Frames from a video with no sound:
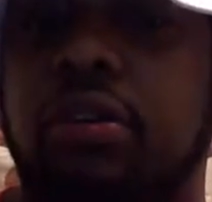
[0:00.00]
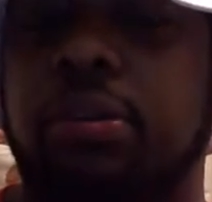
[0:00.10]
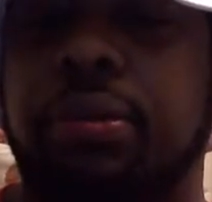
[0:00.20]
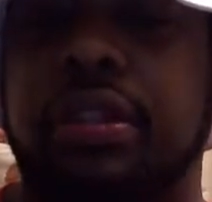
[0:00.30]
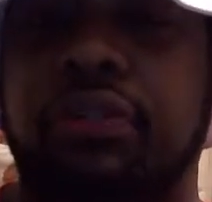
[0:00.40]

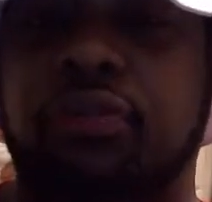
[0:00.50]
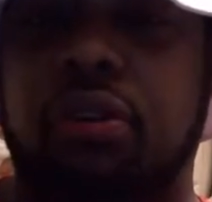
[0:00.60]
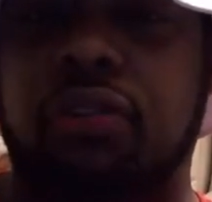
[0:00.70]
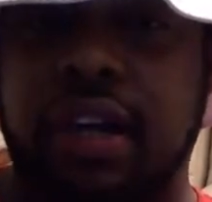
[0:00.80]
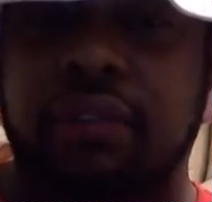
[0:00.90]
only putting in
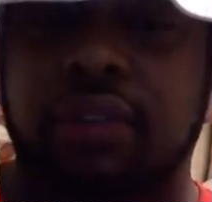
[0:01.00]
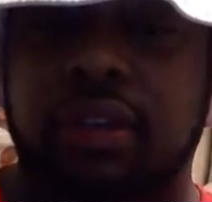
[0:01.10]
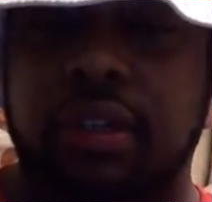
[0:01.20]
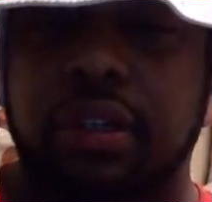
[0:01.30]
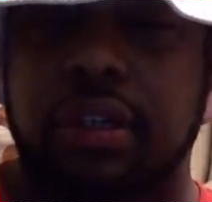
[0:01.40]
forth for
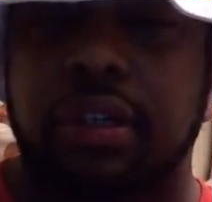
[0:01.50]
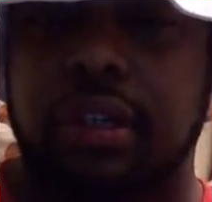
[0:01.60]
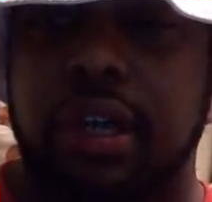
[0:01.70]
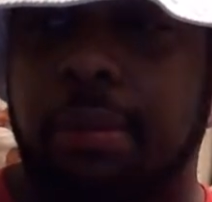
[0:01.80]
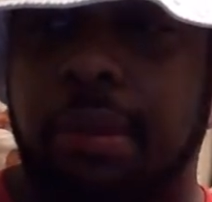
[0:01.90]
effort.
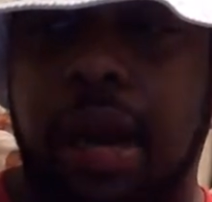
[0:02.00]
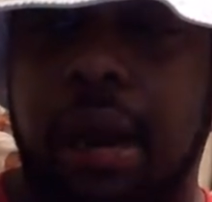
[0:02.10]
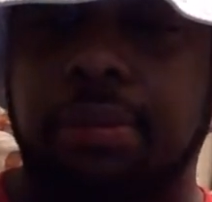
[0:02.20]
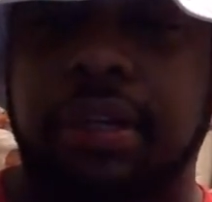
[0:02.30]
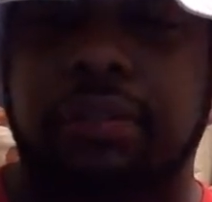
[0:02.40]
I'm
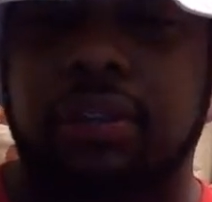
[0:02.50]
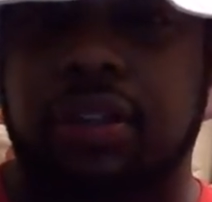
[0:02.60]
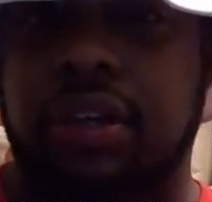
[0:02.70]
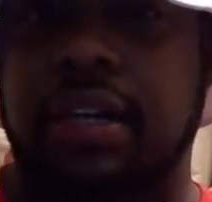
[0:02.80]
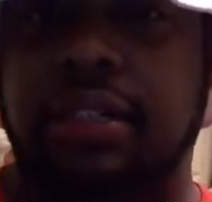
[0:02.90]
gonna give you the
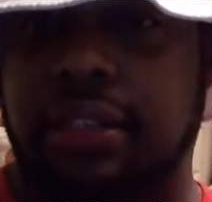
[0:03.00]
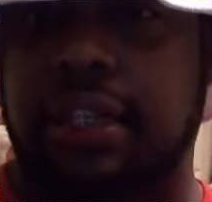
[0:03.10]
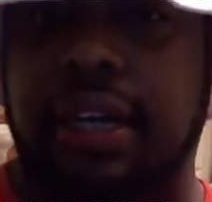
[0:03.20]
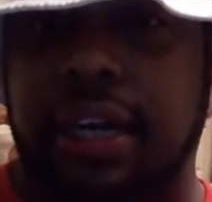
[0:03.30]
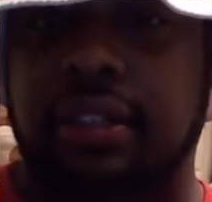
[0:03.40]
strategy
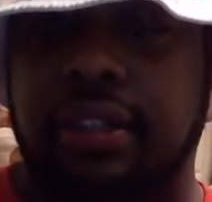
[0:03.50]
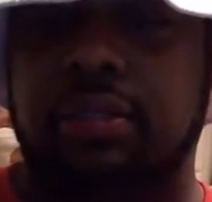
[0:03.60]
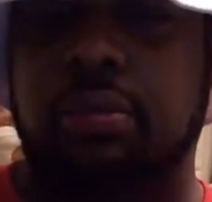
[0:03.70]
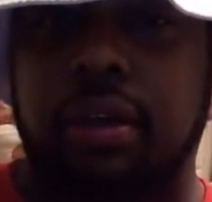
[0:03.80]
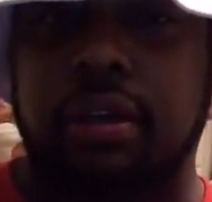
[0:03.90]
that actually
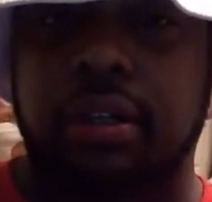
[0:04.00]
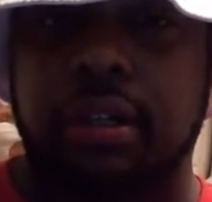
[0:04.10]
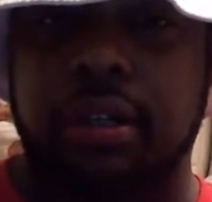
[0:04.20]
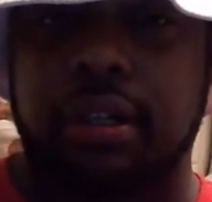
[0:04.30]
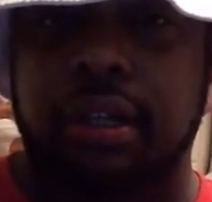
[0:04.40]
work.
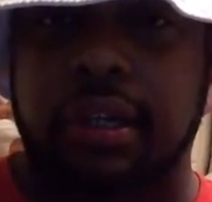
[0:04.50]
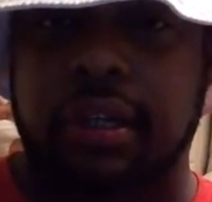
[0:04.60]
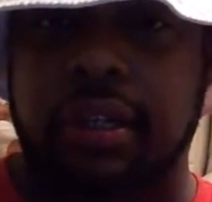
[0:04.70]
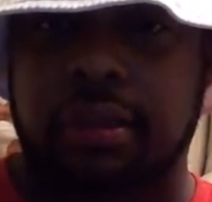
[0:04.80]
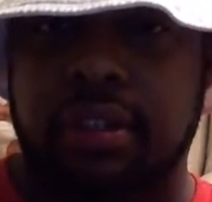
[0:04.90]

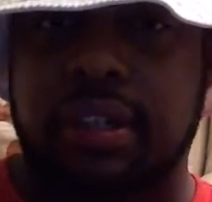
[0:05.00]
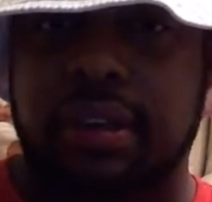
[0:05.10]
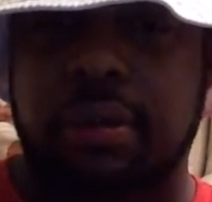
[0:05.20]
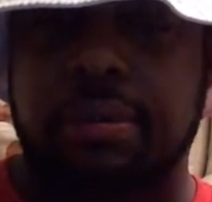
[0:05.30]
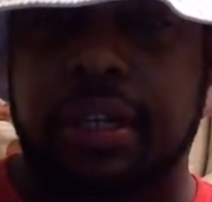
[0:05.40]
You
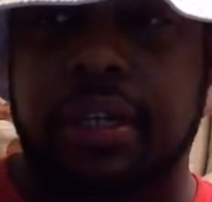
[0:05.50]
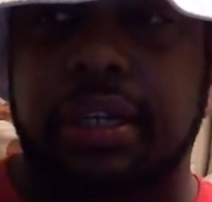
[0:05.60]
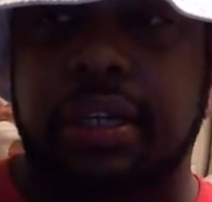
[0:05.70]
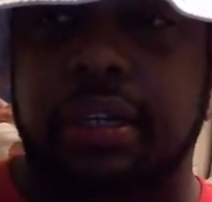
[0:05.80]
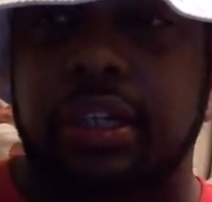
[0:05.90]
understand what I'm
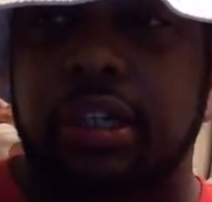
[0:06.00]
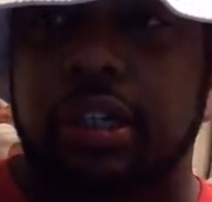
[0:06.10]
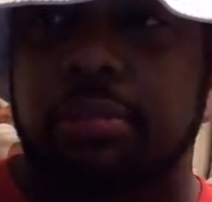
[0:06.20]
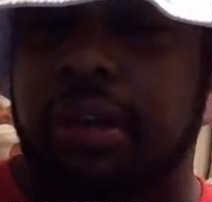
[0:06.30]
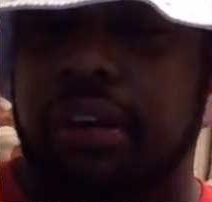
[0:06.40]
saying?
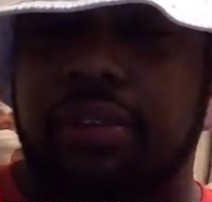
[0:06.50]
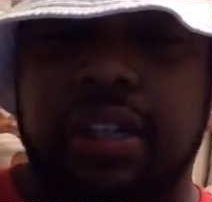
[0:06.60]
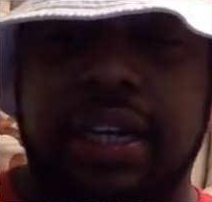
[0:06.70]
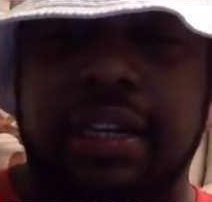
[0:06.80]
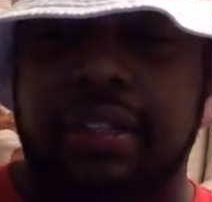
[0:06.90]
But
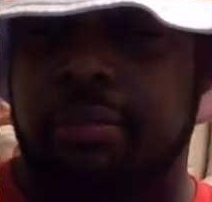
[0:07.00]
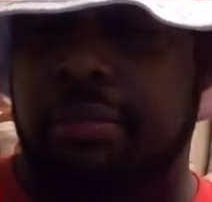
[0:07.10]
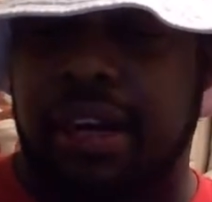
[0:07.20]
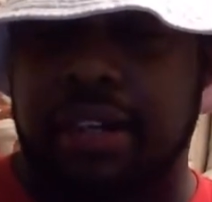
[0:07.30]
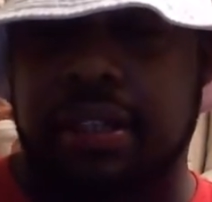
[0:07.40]
everything is a
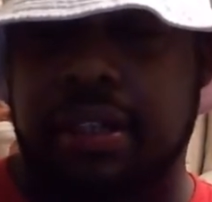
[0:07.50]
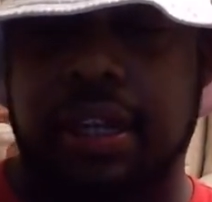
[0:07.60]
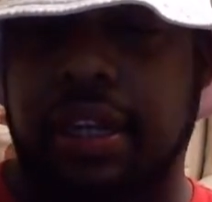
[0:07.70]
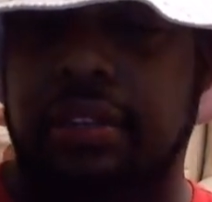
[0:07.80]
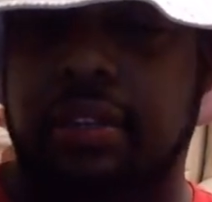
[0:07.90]
mindset
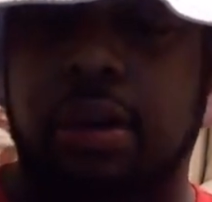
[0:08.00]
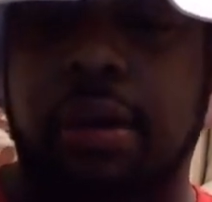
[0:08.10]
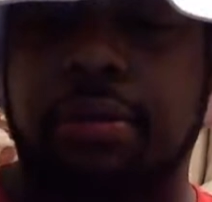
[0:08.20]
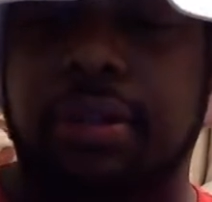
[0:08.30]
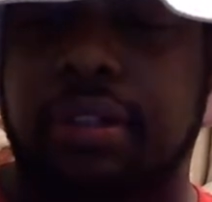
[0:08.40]
thing. So
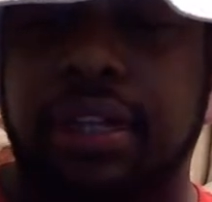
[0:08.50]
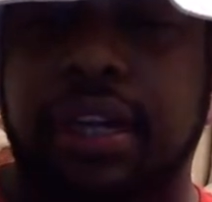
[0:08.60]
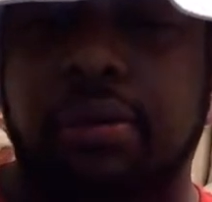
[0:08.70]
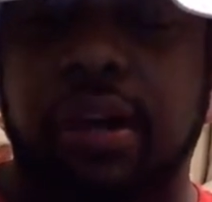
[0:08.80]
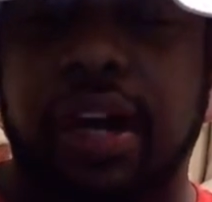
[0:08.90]
I'm just saying,
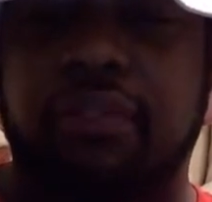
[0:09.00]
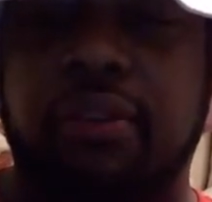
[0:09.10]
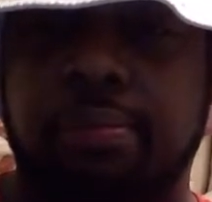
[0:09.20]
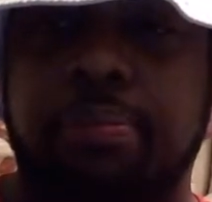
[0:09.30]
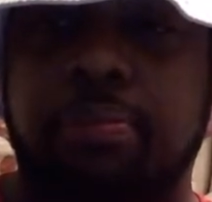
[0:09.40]
like,
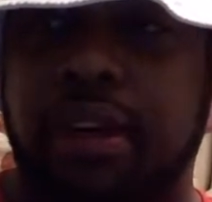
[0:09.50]
whatever